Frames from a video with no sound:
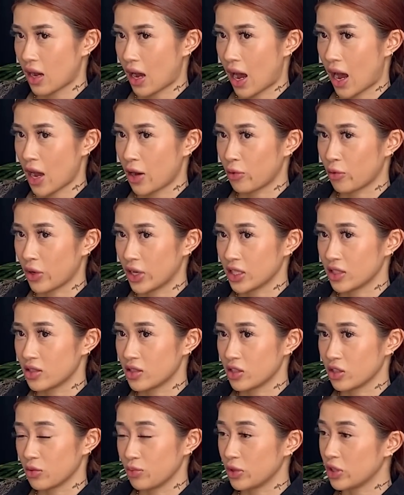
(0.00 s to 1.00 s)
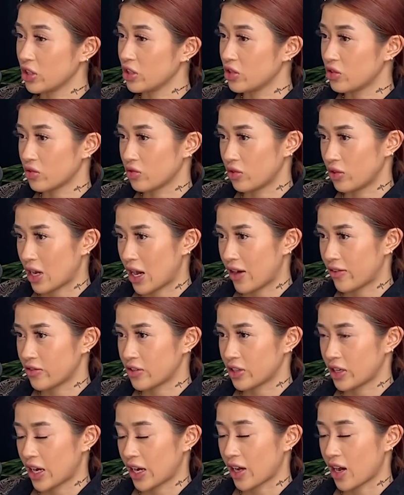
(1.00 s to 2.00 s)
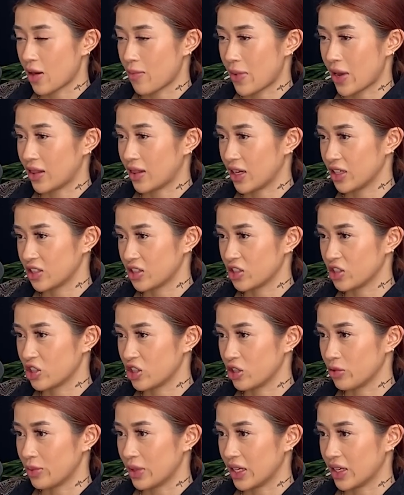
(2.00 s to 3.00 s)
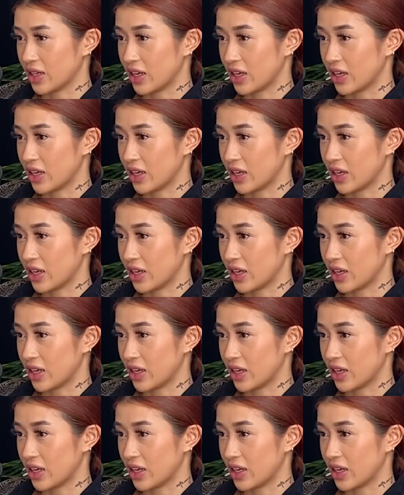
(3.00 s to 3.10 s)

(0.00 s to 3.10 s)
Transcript: I went to beauty school after I got my license to be an